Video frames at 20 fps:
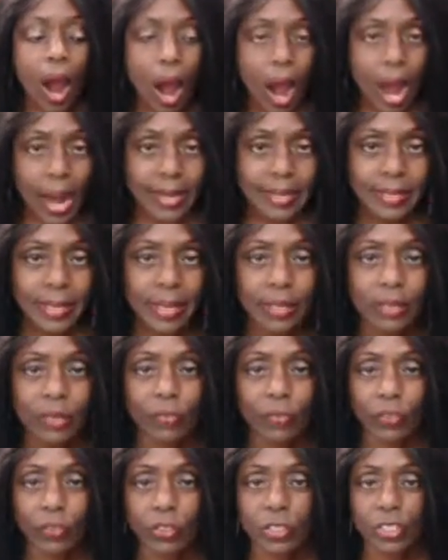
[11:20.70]
I take the
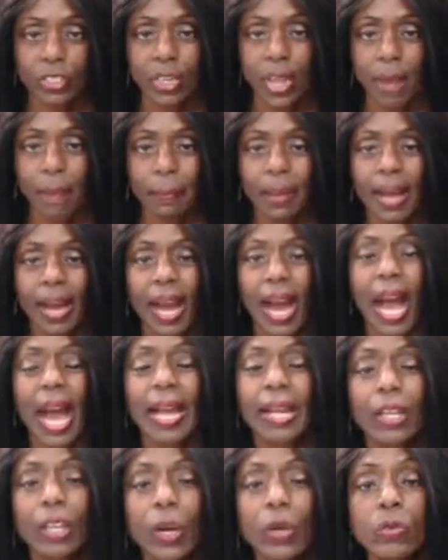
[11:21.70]
first step.
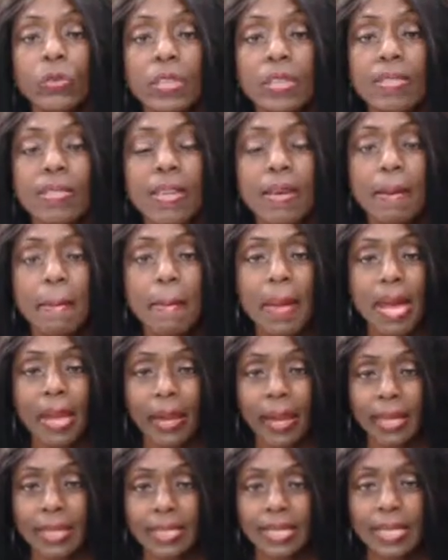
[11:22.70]
I go to them and
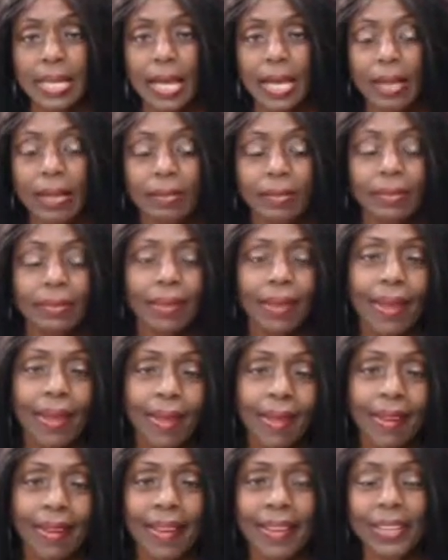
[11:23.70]
I say,
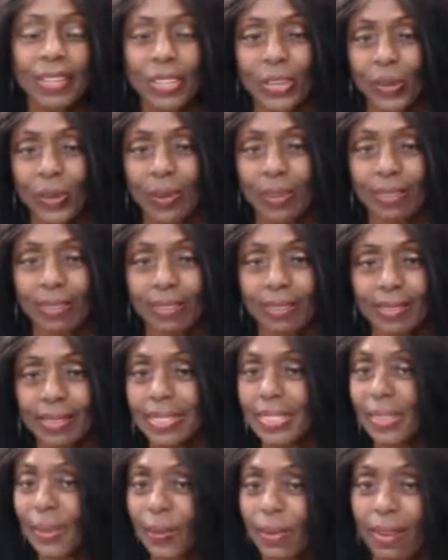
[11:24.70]
hey, how you doing?
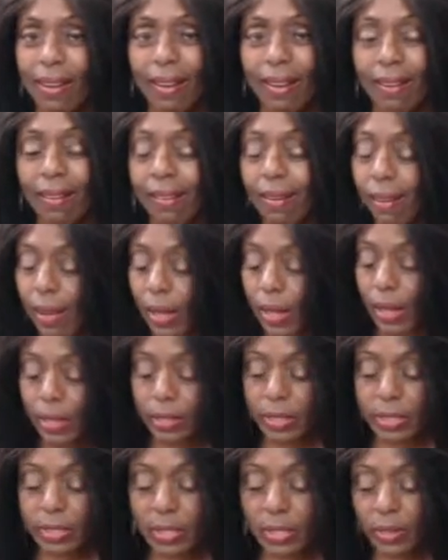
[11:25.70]
What's going on?
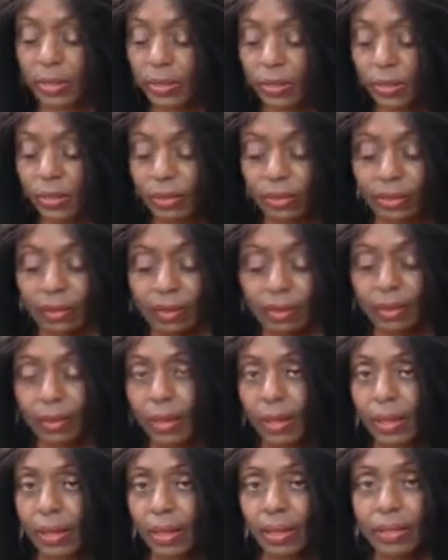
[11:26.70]
So
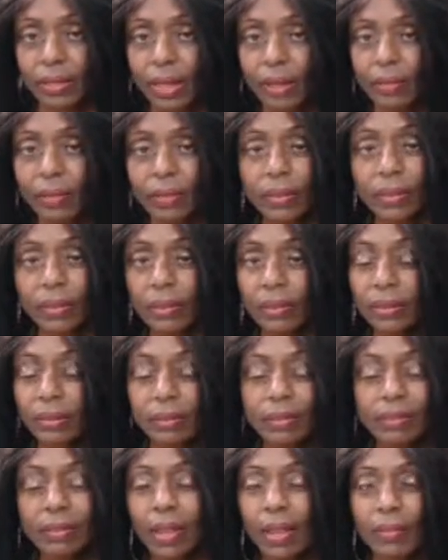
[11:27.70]
never
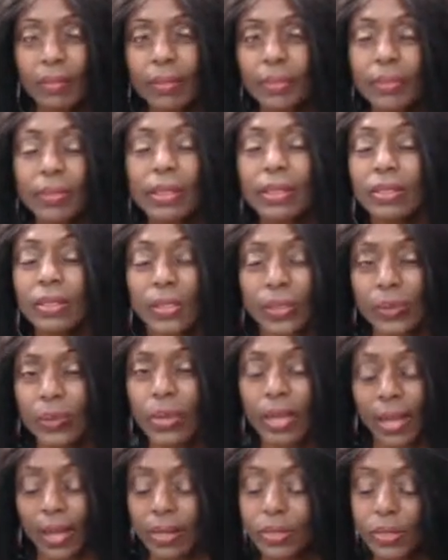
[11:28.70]
ever think that you
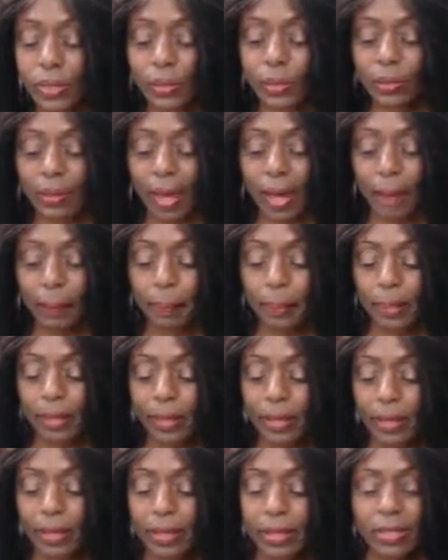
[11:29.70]
can't do that,
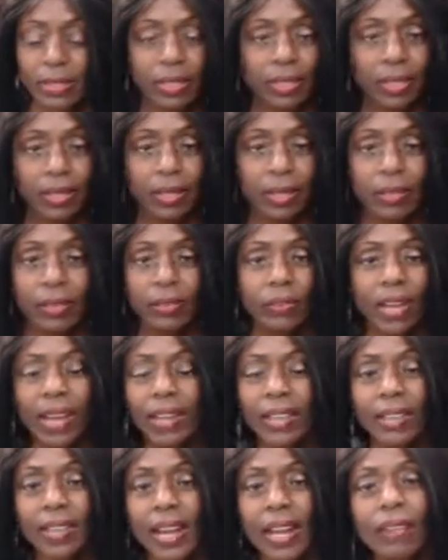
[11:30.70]
because you're not
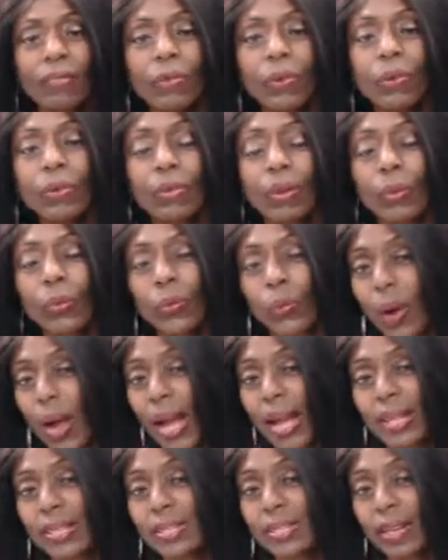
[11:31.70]
going to ever
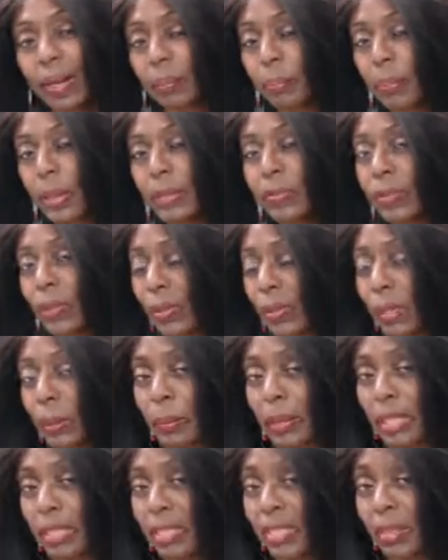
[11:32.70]
rise above your
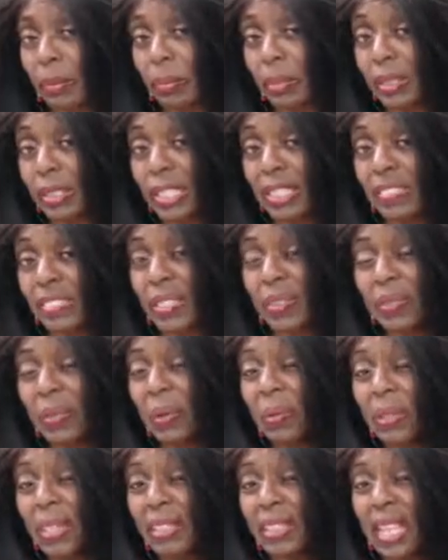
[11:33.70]
limiting beliefs. So
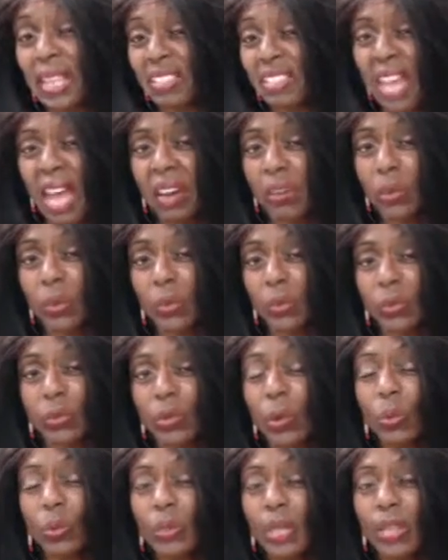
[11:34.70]
don't let that tackle you.
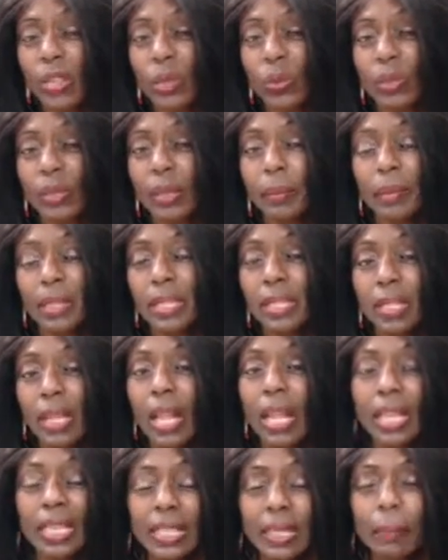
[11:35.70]
Don't let your
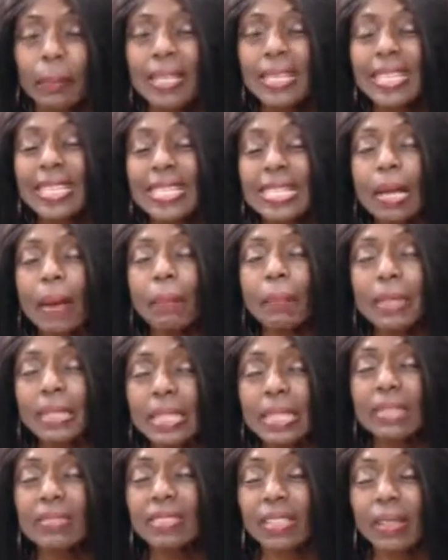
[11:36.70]
limiting
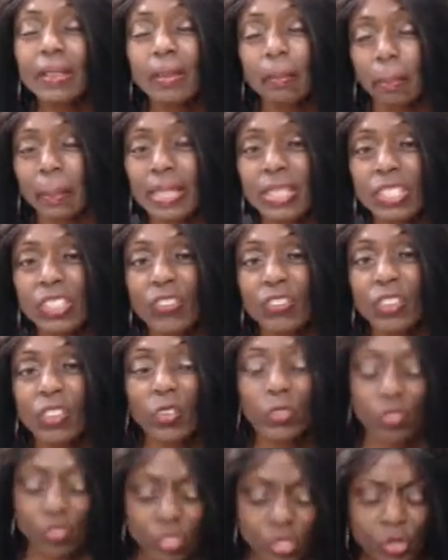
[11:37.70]
beliefs get the best of
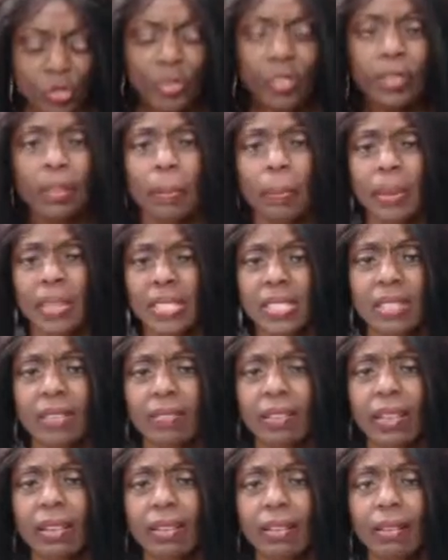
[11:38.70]
you. You get the best of
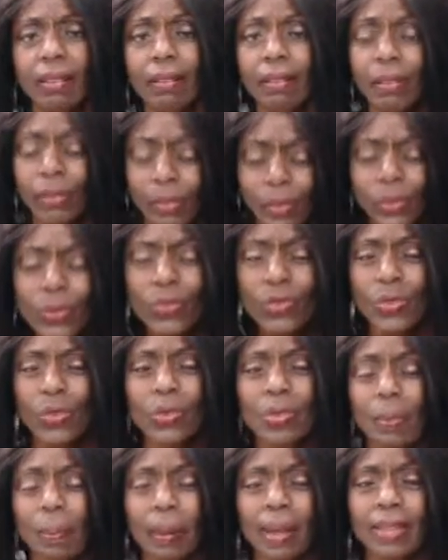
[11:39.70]
it. You do
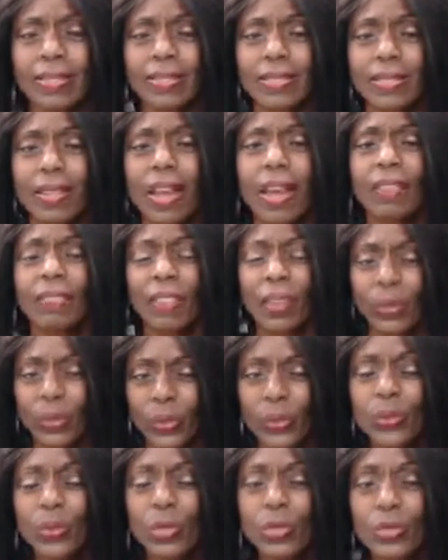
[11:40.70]
the best that
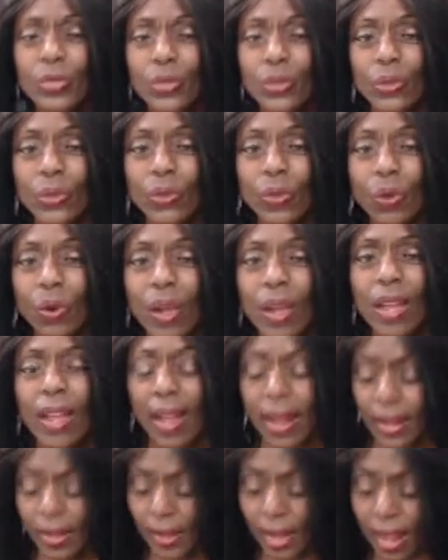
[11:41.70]
you can do
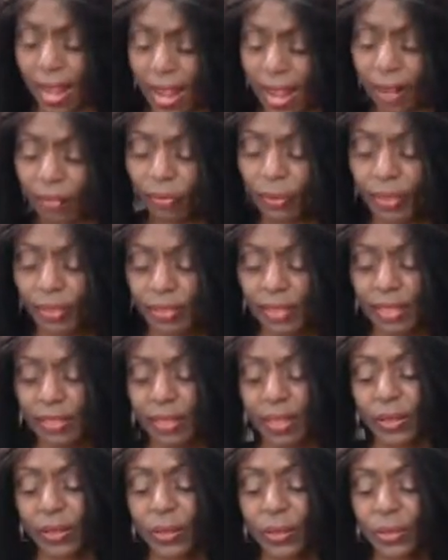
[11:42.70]
in everything
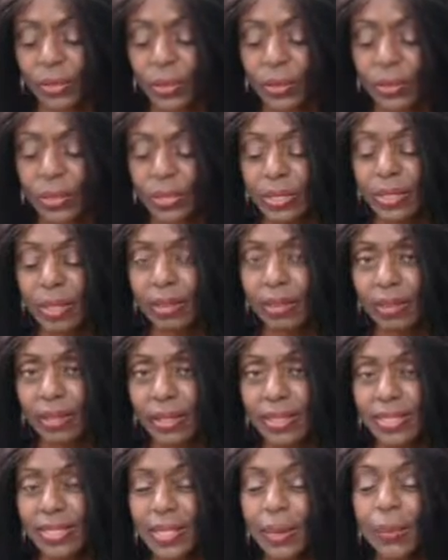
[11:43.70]
that you do. So
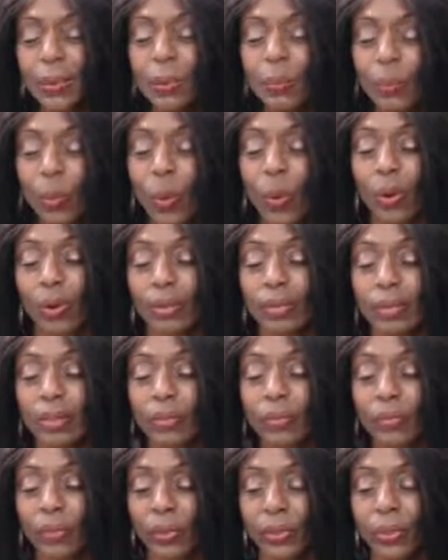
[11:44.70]
it's so
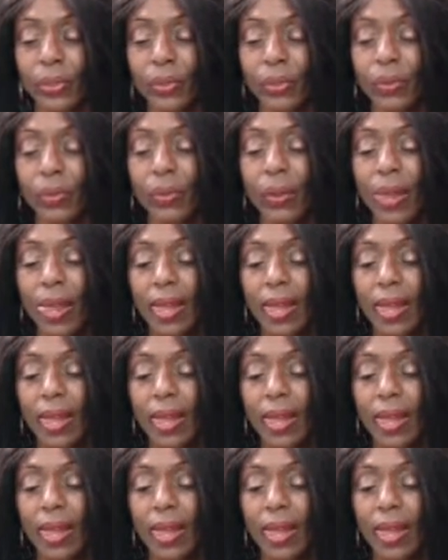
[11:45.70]
important for you